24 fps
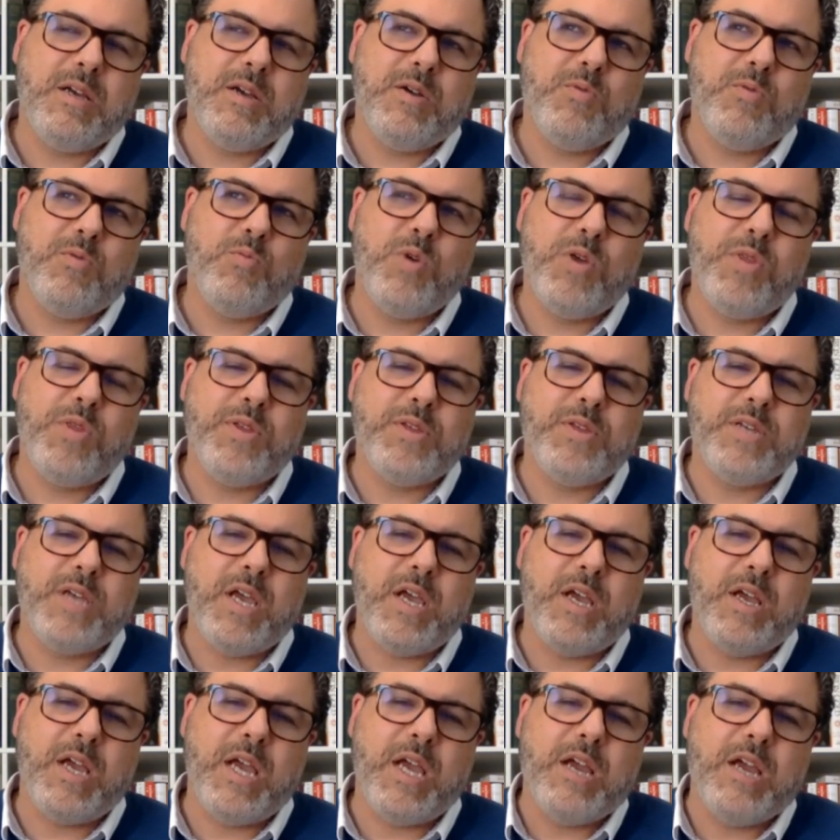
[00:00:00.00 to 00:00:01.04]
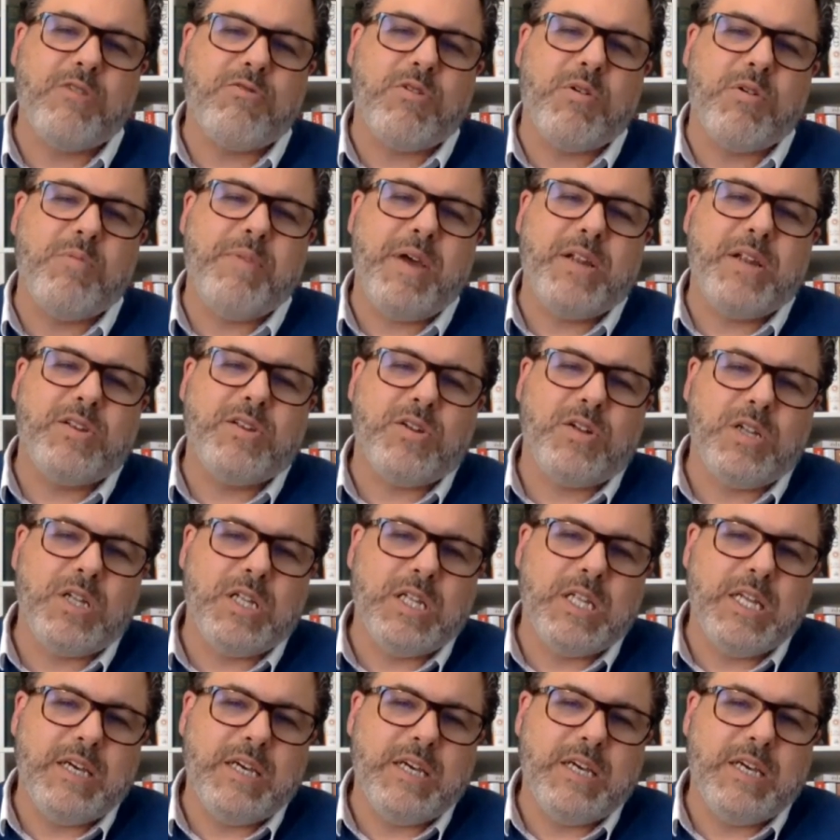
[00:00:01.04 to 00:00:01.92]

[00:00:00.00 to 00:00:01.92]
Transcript: with this incremental